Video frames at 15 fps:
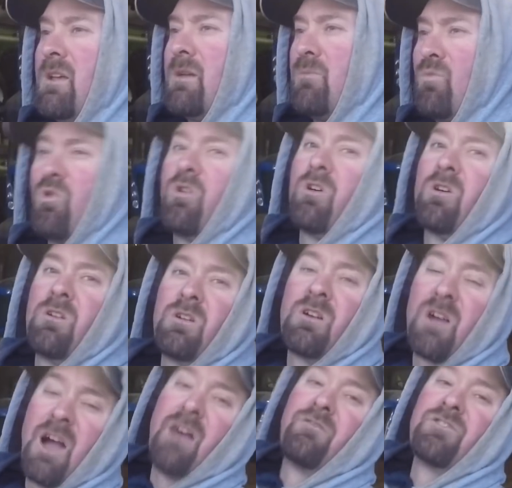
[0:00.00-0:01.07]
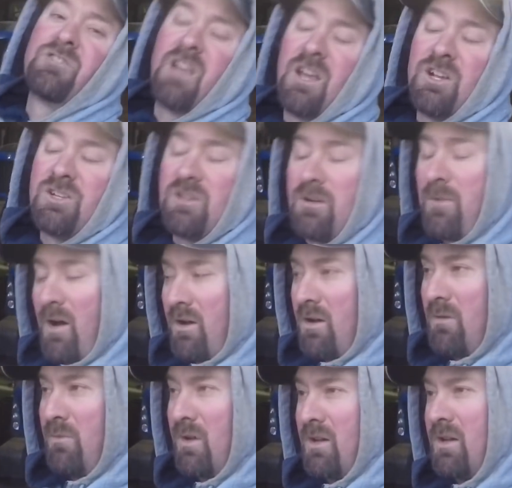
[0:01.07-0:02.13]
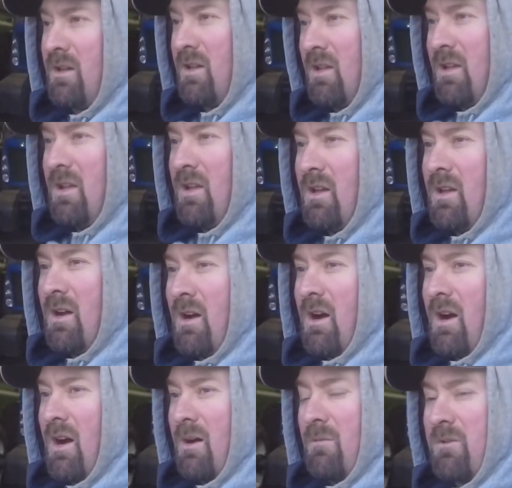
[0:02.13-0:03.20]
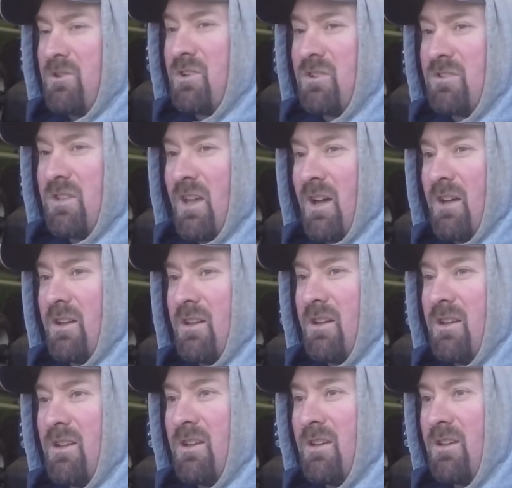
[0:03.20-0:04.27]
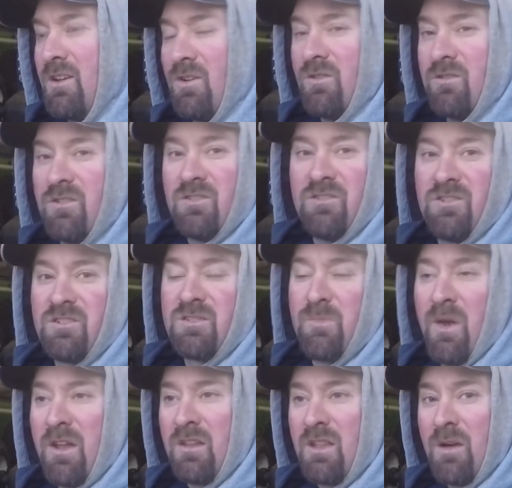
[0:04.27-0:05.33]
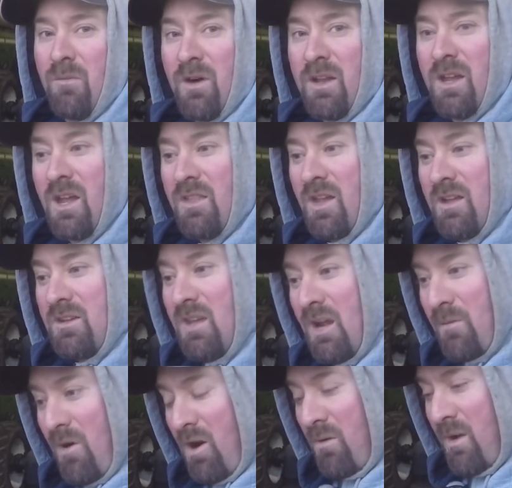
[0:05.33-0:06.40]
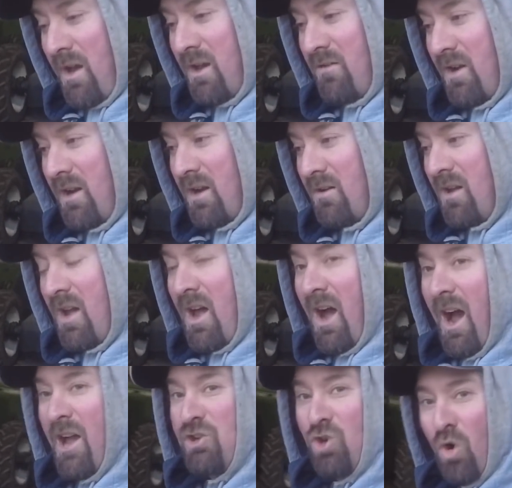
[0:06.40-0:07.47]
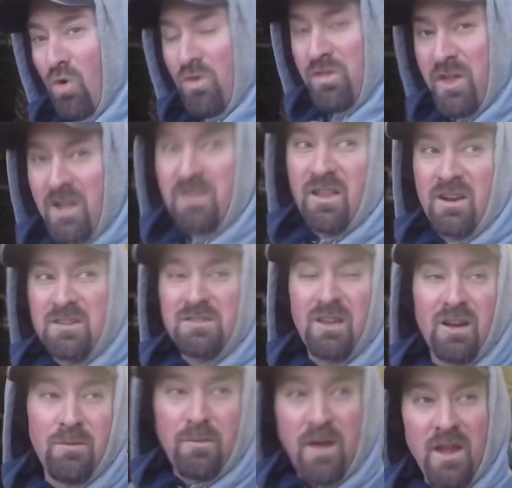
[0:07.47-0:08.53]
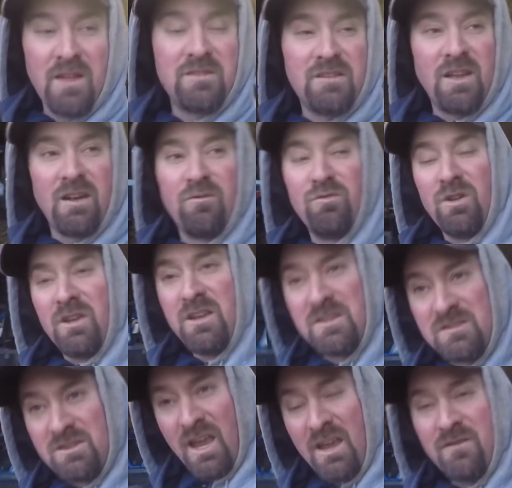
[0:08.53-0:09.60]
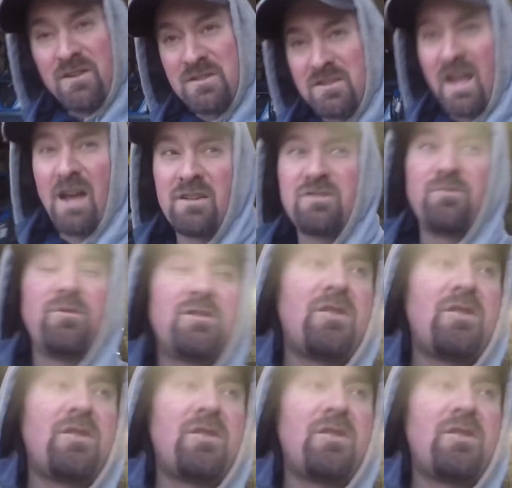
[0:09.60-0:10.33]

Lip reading: more conversation about it, but it's just that just spending that money on that TMR wagon right now, I don't think that it's gonna really save us that